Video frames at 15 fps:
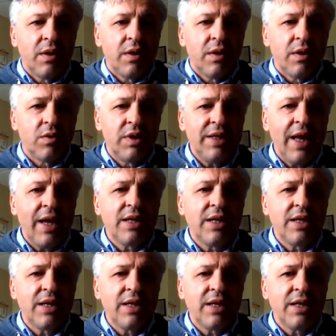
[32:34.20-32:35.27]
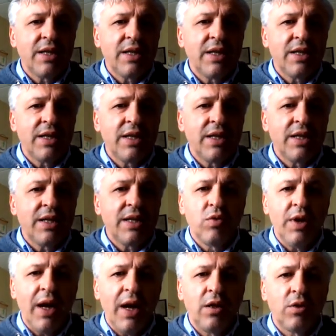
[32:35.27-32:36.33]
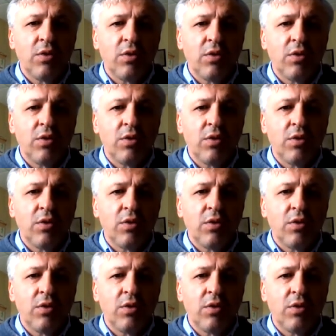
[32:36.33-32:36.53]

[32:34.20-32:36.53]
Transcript: so this takes a bit of time. So we are going to train